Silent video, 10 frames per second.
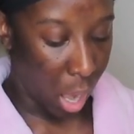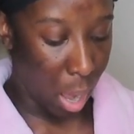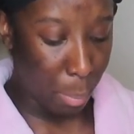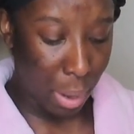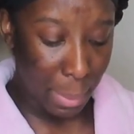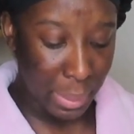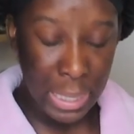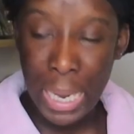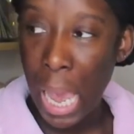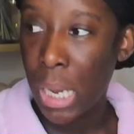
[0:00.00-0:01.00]
I'm probably
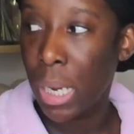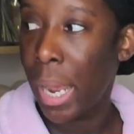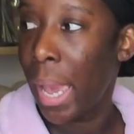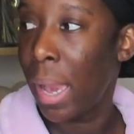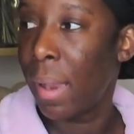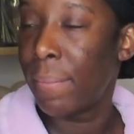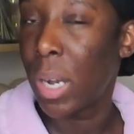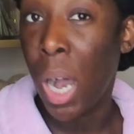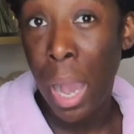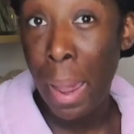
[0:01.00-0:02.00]
not gonna have
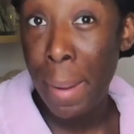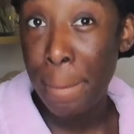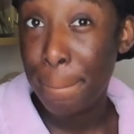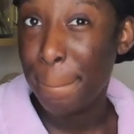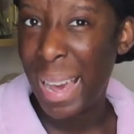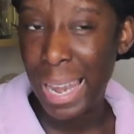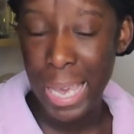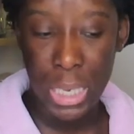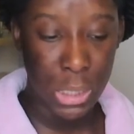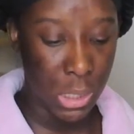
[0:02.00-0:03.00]
on my
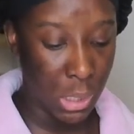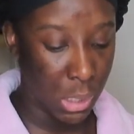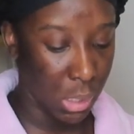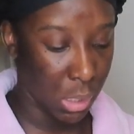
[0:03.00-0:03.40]
lashes